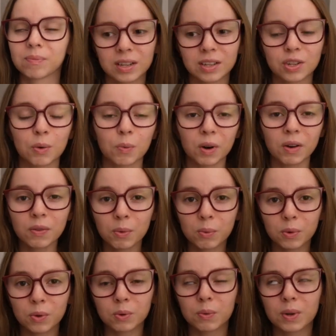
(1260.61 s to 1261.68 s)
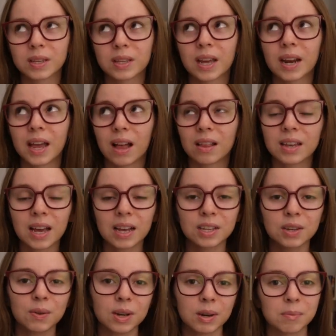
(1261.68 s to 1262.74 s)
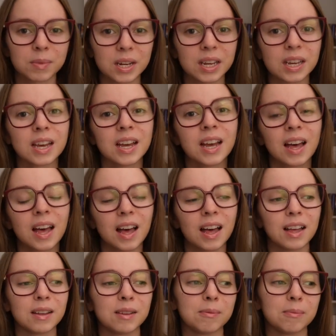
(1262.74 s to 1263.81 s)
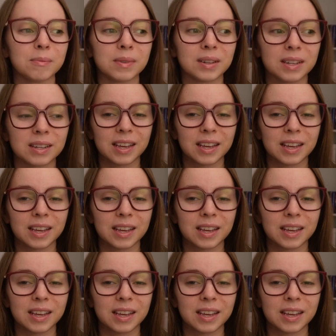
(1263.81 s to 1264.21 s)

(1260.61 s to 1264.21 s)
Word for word: So one of the rules was that Ellie had to accompany um,